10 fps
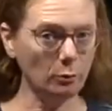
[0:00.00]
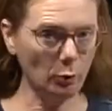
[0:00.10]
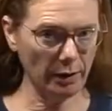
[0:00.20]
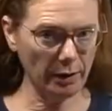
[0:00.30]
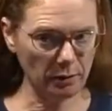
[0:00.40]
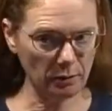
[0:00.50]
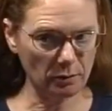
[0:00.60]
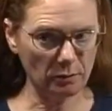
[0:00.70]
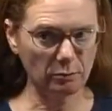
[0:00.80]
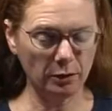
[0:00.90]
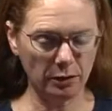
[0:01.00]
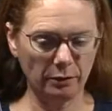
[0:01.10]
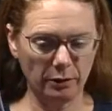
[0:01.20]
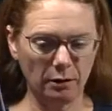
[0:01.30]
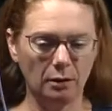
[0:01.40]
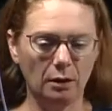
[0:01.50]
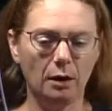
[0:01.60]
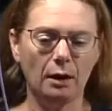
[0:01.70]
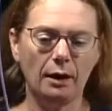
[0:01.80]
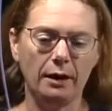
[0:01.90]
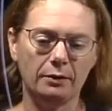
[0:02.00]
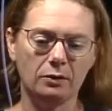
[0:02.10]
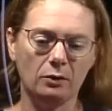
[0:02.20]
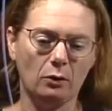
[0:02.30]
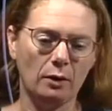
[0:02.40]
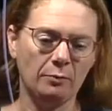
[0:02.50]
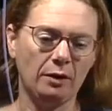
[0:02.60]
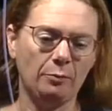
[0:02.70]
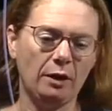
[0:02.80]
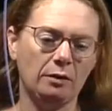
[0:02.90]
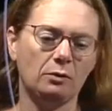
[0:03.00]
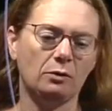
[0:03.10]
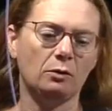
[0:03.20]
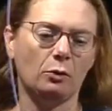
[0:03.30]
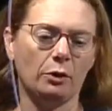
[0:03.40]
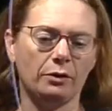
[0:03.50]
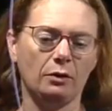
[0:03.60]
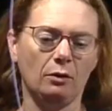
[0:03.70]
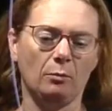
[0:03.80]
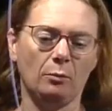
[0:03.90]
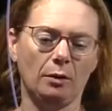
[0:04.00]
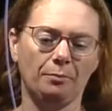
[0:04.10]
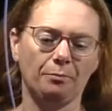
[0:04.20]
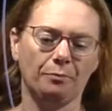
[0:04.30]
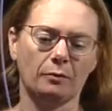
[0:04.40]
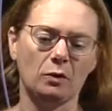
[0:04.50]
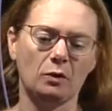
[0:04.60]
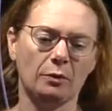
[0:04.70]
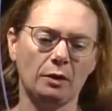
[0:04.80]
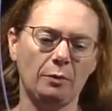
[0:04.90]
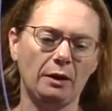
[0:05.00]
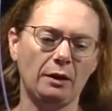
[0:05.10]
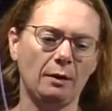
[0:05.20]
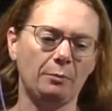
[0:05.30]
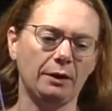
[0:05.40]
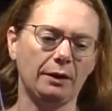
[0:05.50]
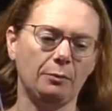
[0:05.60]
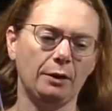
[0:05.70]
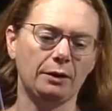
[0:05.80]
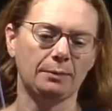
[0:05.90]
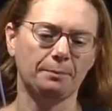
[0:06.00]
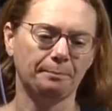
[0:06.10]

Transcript: more dense material, and so I'm going to bend towards the normal. So I'm going to bend up a little bit.